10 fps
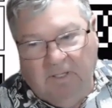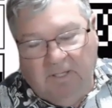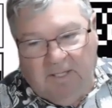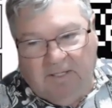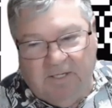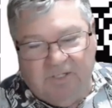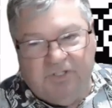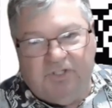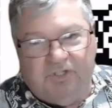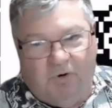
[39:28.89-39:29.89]
and his
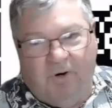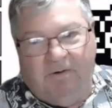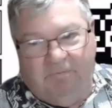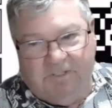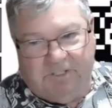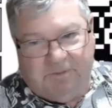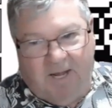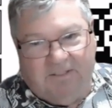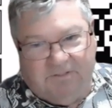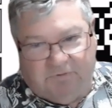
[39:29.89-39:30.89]
short
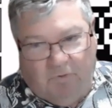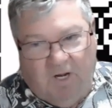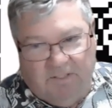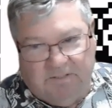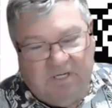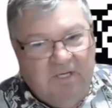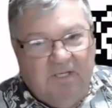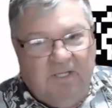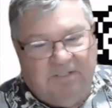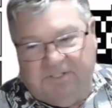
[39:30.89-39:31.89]
response was,
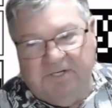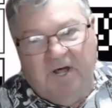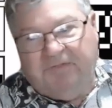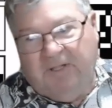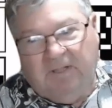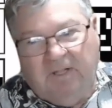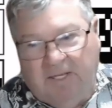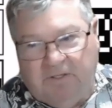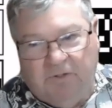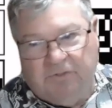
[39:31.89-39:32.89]
"It's nothing
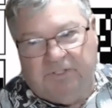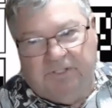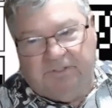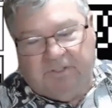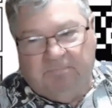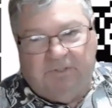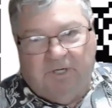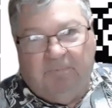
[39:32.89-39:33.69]
like your system, Jim."